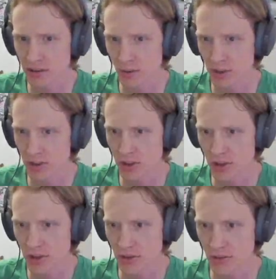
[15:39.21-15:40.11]
which
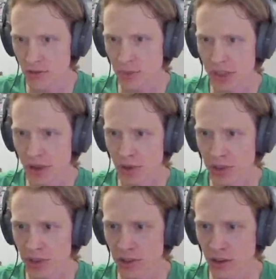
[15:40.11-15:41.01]
for me
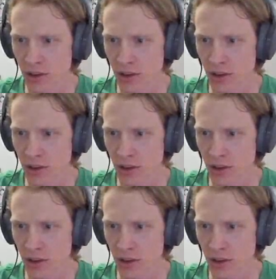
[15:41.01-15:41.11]
with